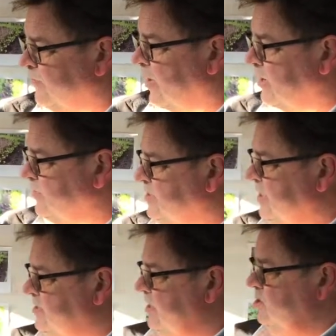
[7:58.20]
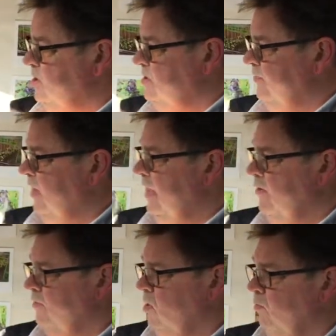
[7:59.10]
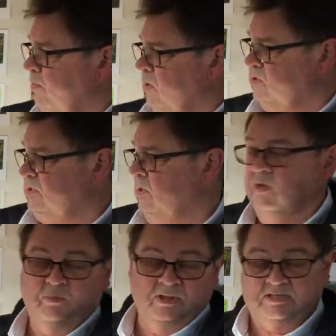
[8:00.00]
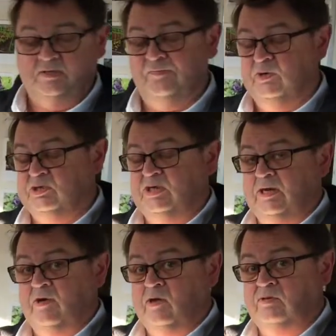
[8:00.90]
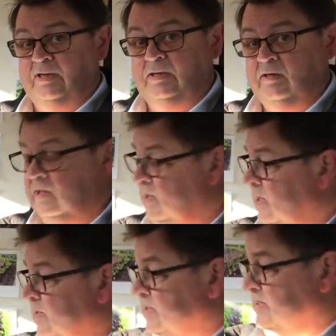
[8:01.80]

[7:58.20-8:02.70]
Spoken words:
5 and 6 inches of layer of compost, but that's the first year only. The